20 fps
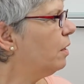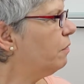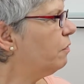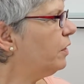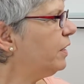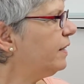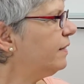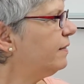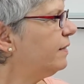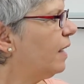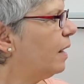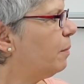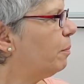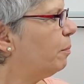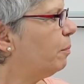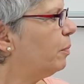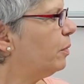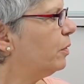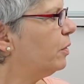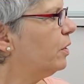For
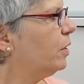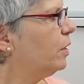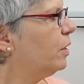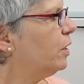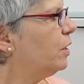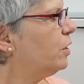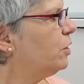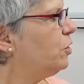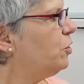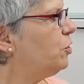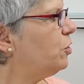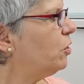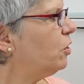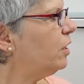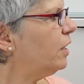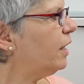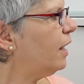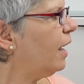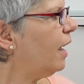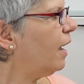example,
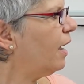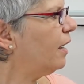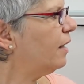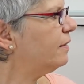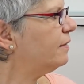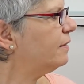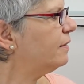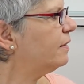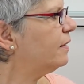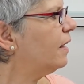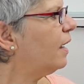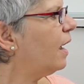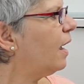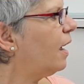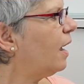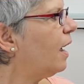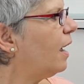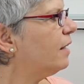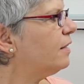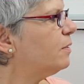John has
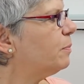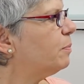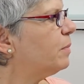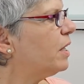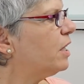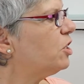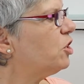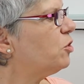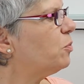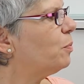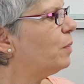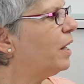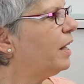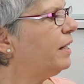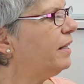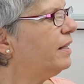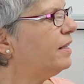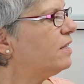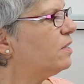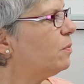as much
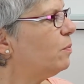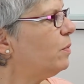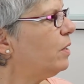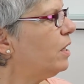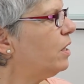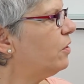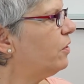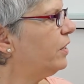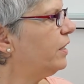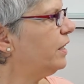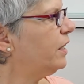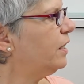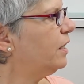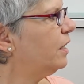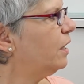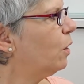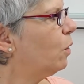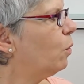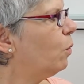money as Mary.